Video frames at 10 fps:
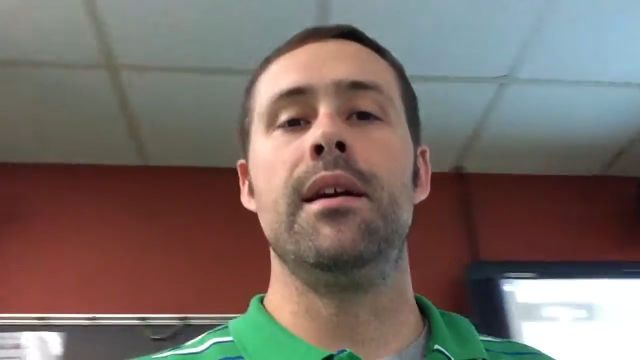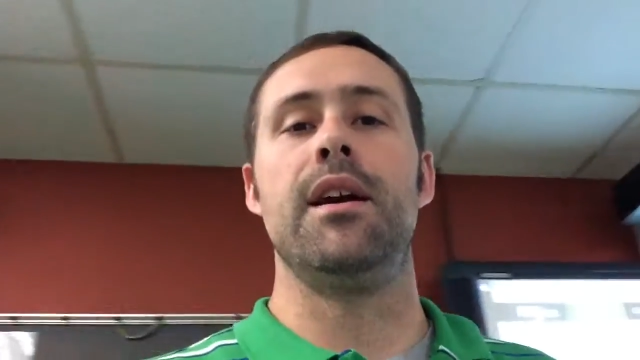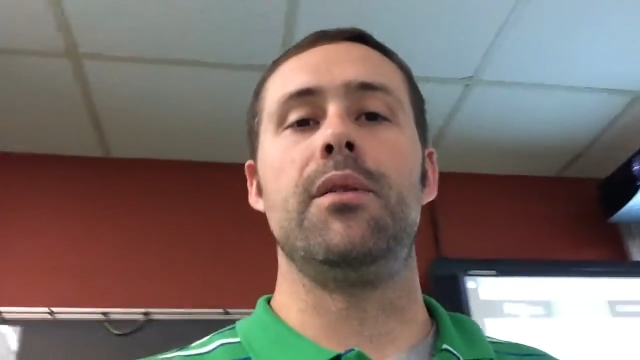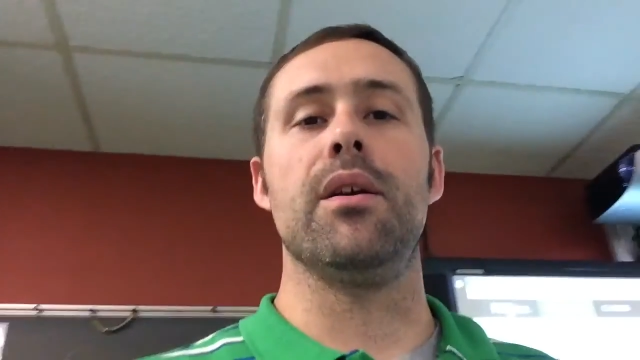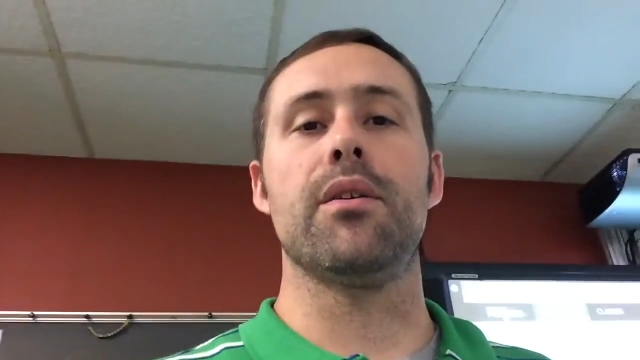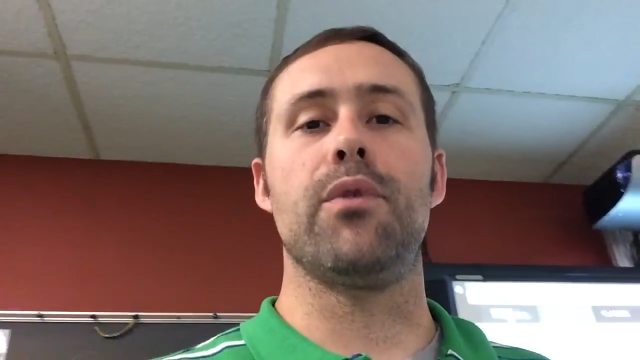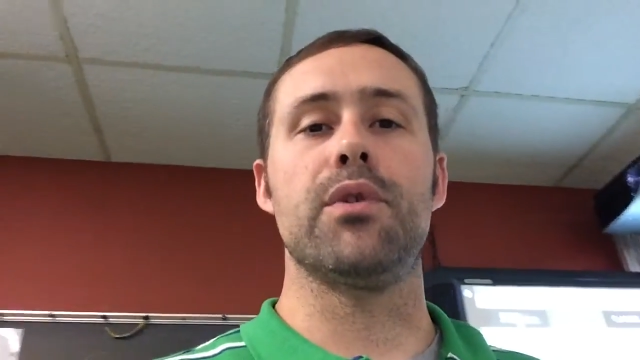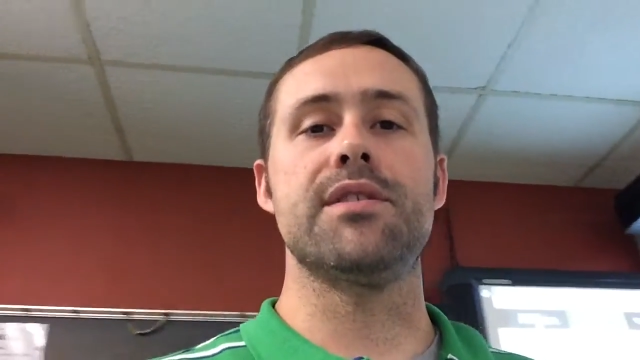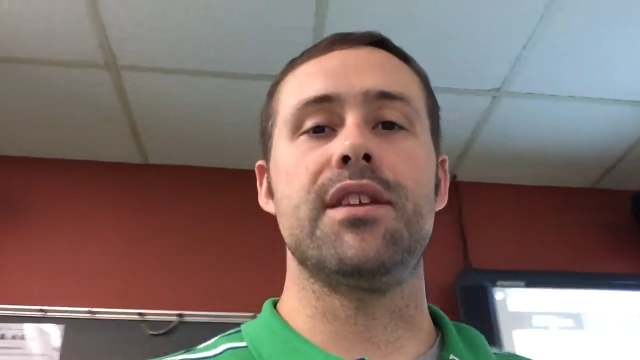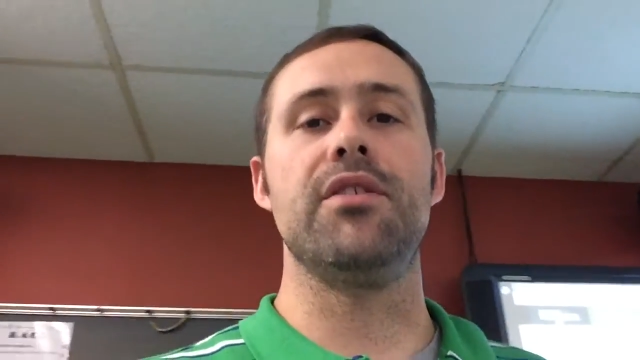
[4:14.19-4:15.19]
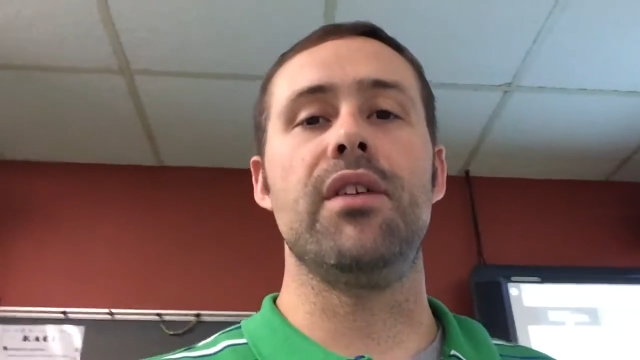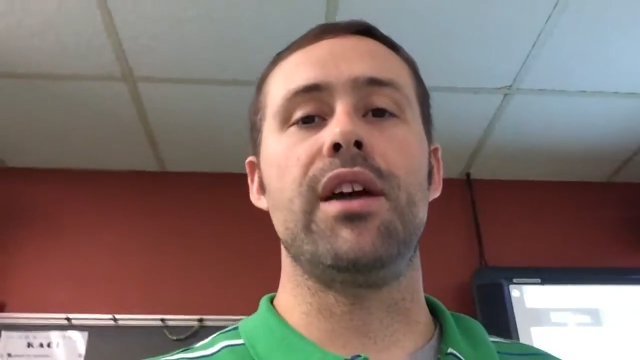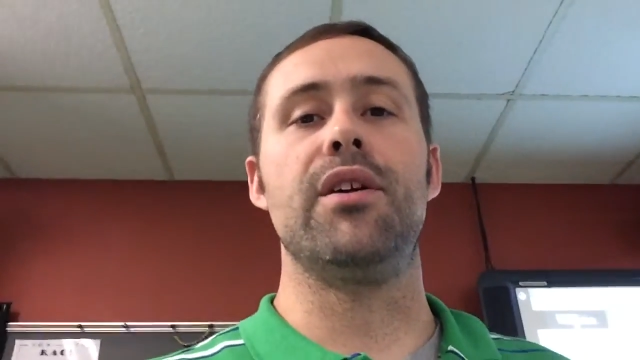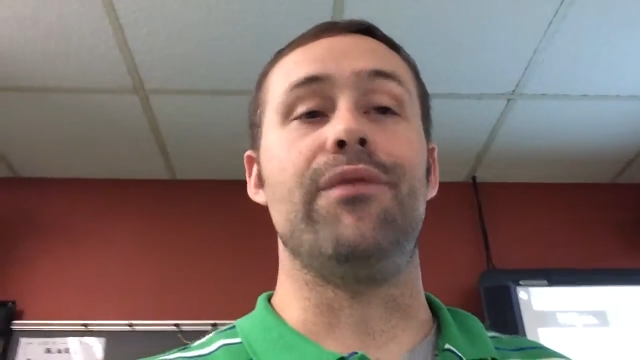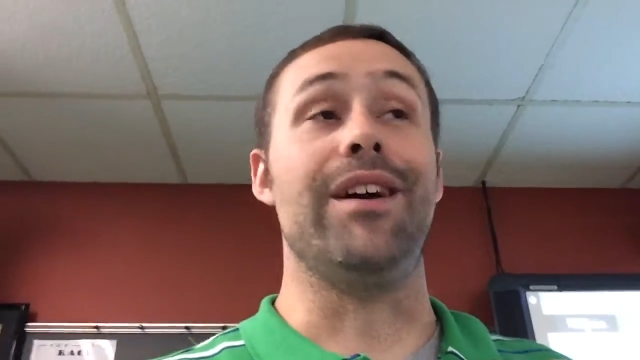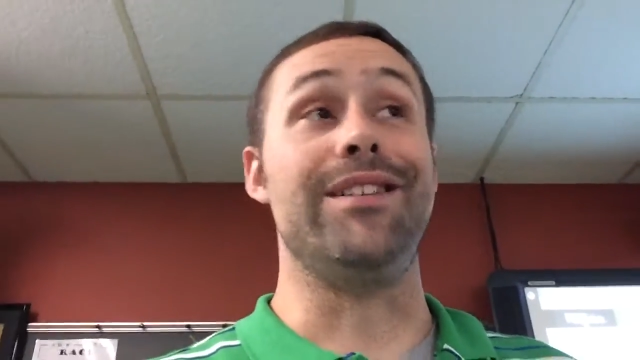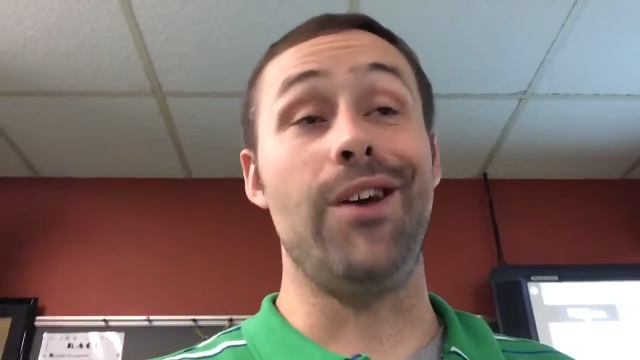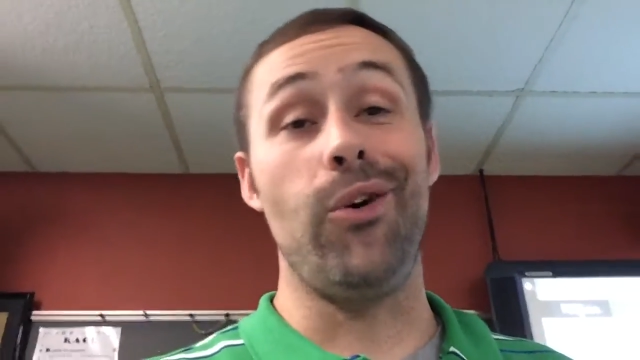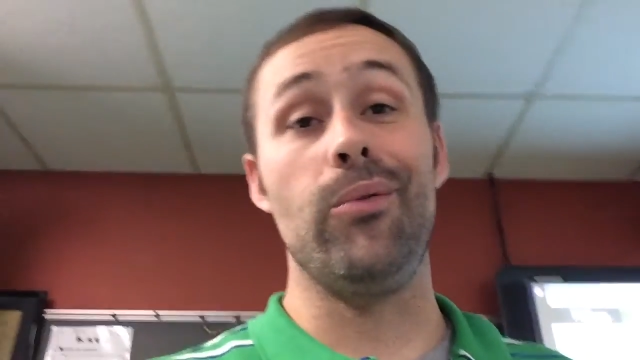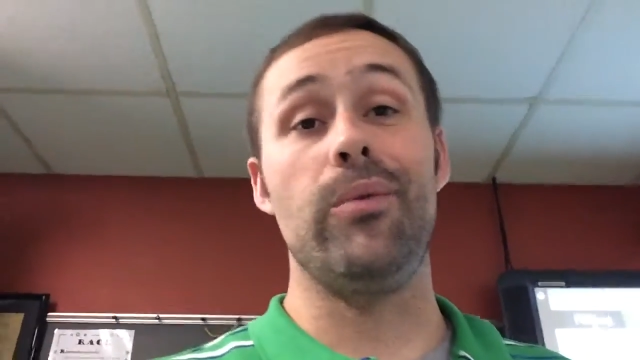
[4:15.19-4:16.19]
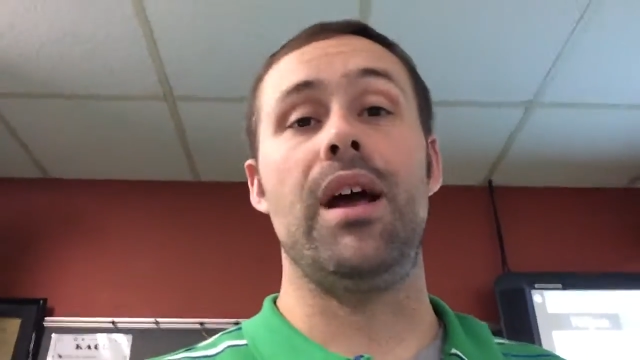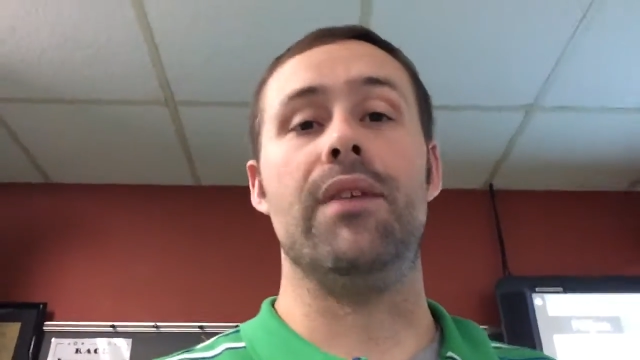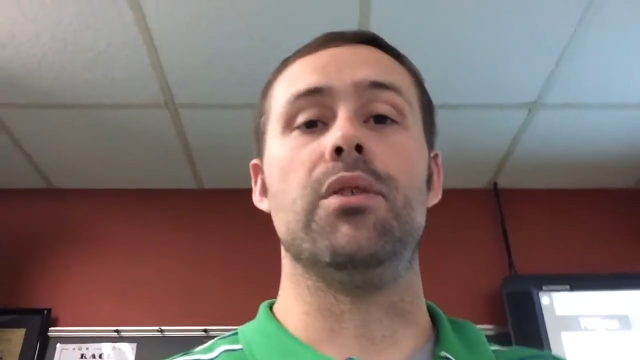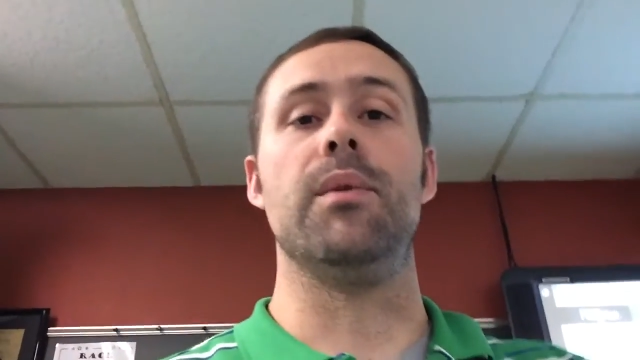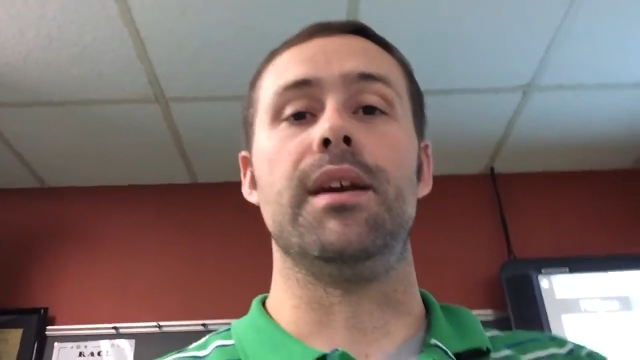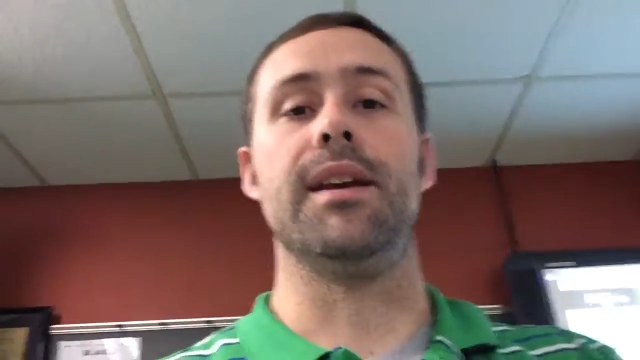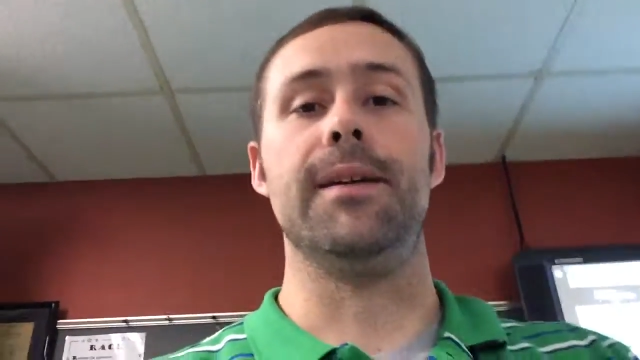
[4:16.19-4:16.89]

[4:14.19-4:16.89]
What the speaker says: Anyway, I look forward to seeing you later. If I don't, have a good weekend.